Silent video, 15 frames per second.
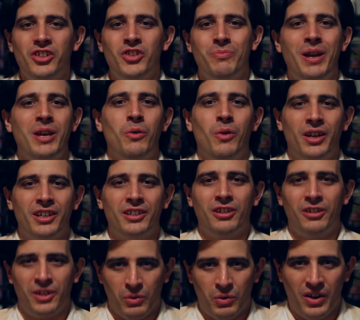You may want to
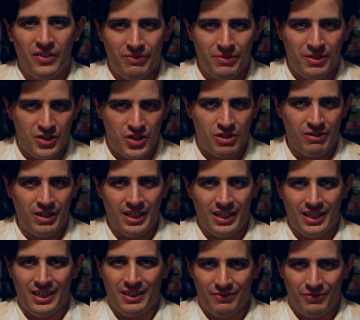turn away from your
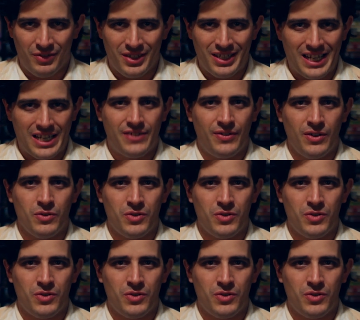screen for the next few